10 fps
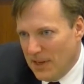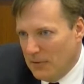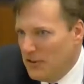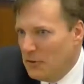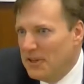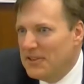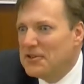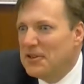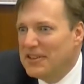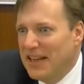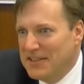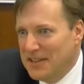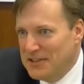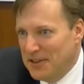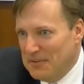I've never been as good at that as
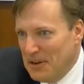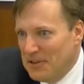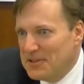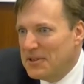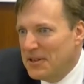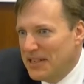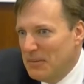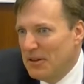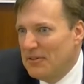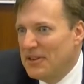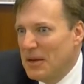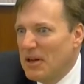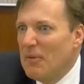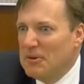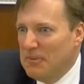I should. I'm never as good at keeping
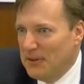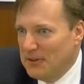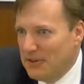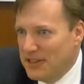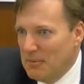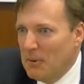keeping up with my old friends.